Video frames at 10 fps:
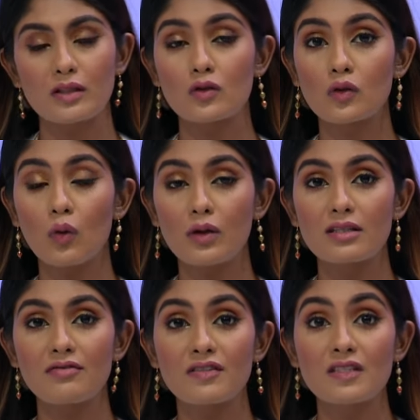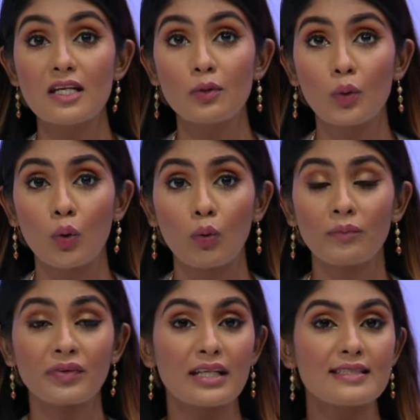it's scores of zero,
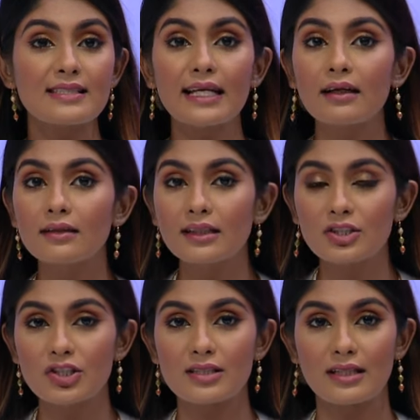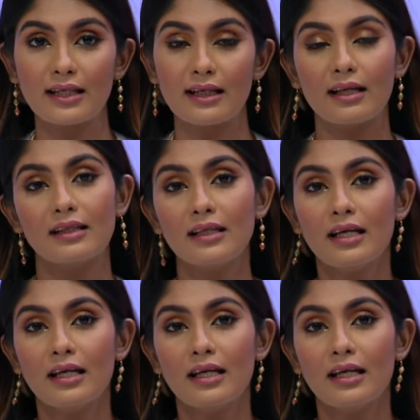single digits, Nikhil, and